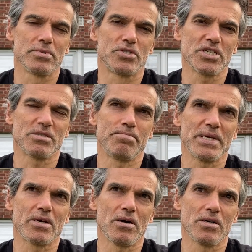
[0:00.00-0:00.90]
Just
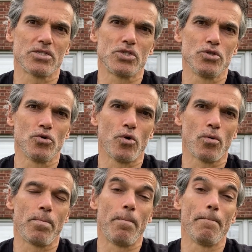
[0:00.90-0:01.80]
because you're
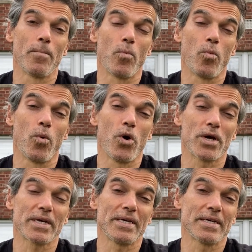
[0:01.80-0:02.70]

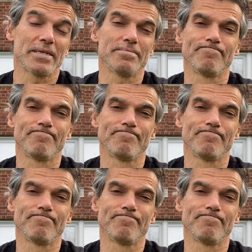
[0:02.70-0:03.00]
working